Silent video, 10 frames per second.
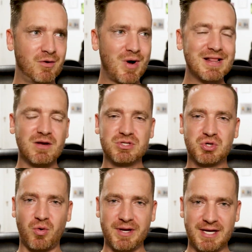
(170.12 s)
while I was
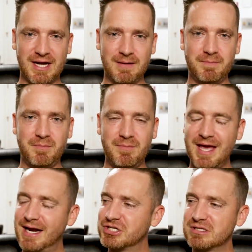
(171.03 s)
growing up,
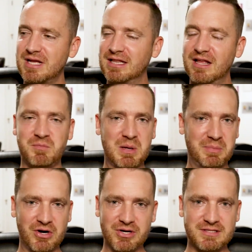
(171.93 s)
man, I just I love my
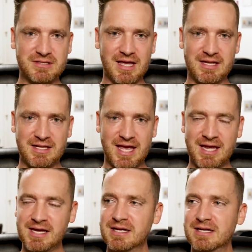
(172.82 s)
parents and
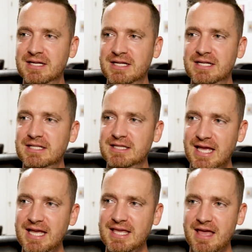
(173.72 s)
they
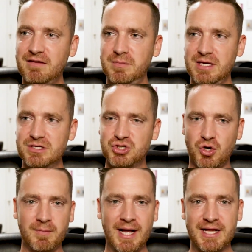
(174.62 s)
they gave me
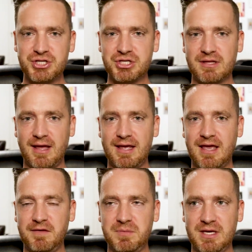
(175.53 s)
so much. They
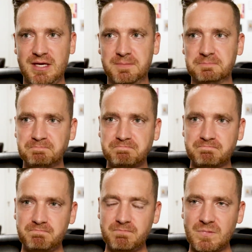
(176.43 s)
gave me
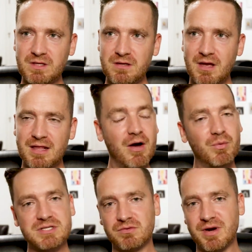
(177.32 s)
now, I
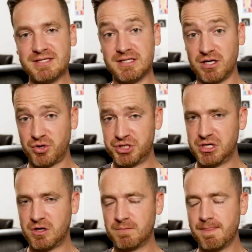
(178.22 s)
wasn't raised in a
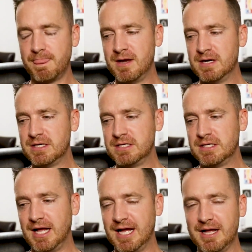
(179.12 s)
Christian home.
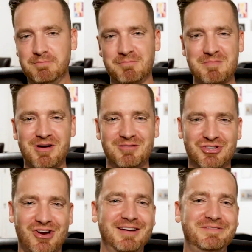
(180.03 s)
Um, my mom
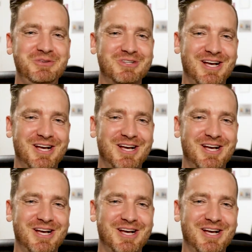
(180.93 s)
tried a few